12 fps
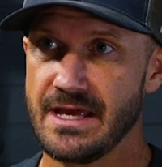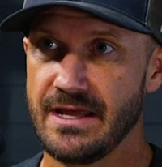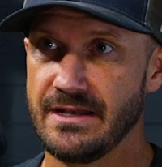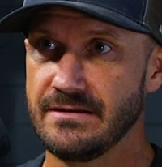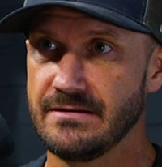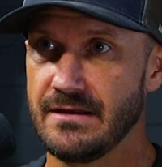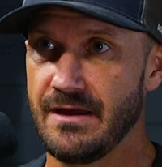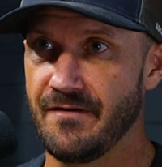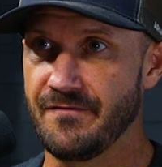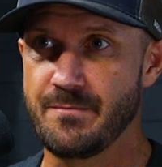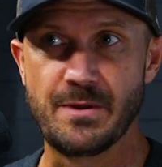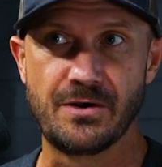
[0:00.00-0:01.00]
that
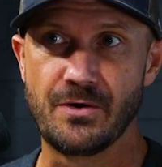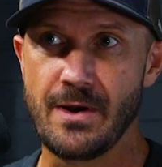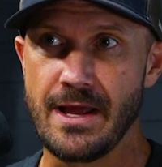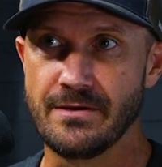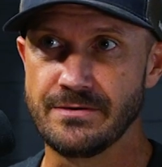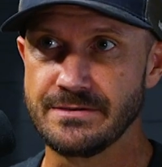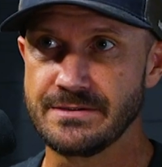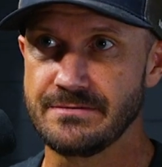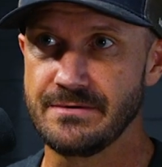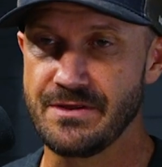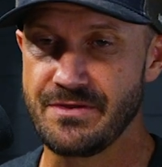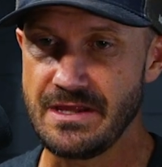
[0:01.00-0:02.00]
I've been around
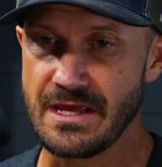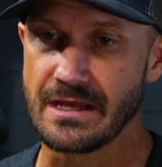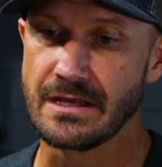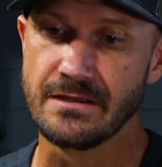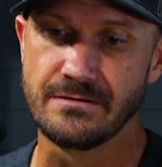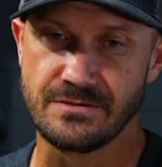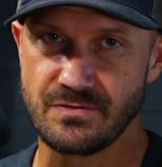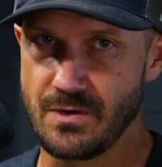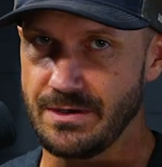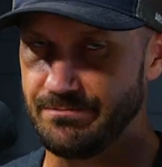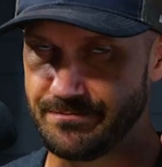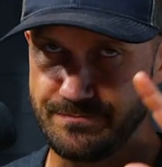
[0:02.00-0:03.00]
the thing,
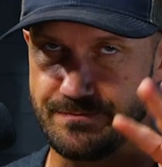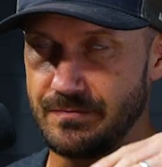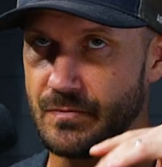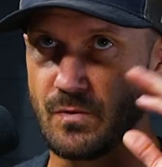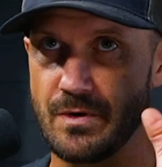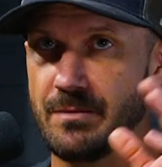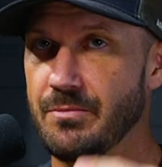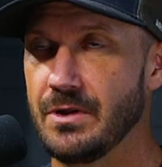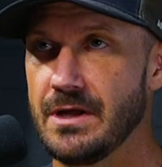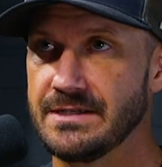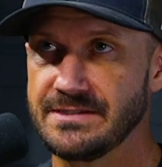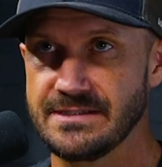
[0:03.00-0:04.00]
20
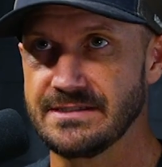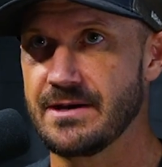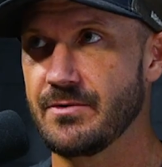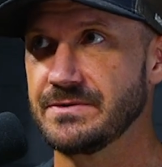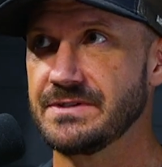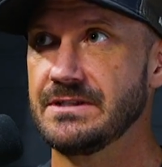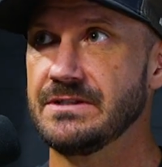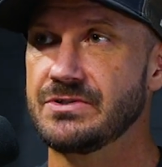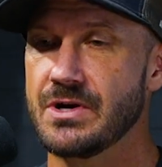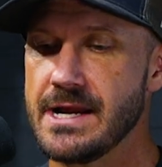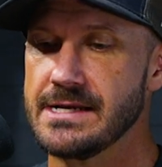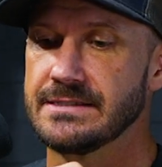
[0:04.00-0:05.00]
plus since I was in the
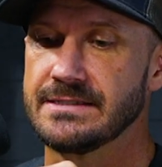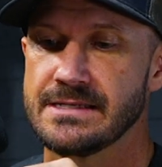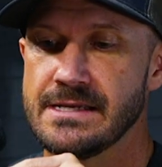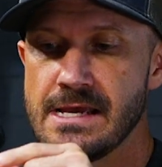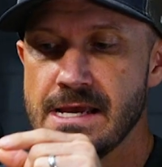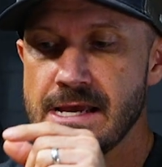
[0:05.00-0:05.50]
trades.